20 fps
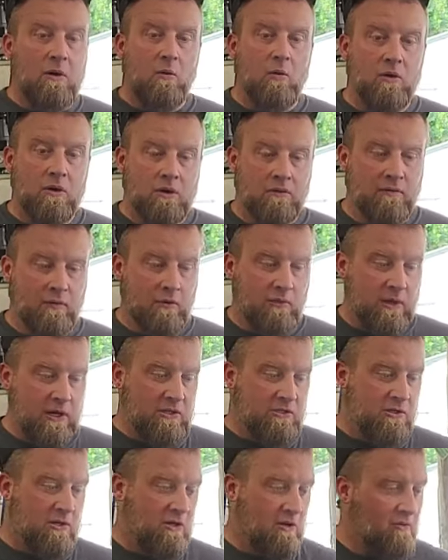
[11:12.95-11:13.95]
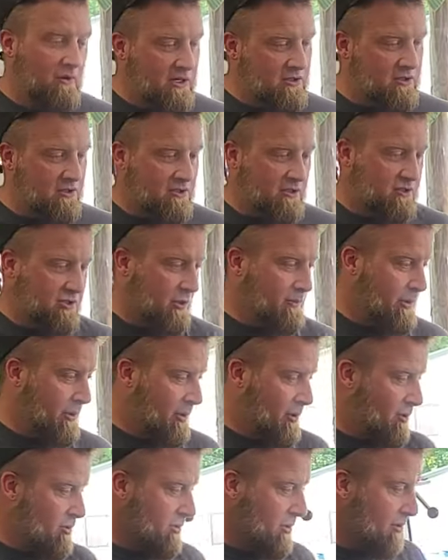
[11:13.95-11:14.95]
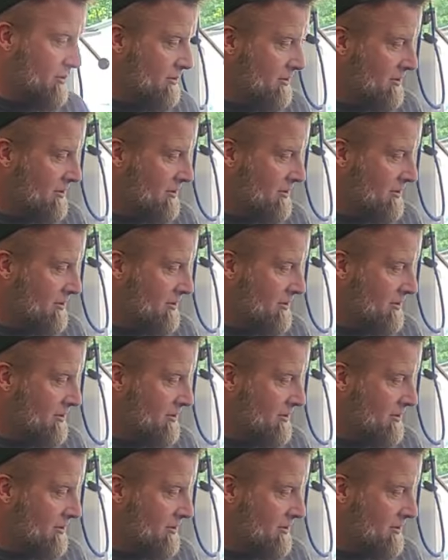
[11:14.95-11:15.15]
working for Richard, and Richard's a super cool dude.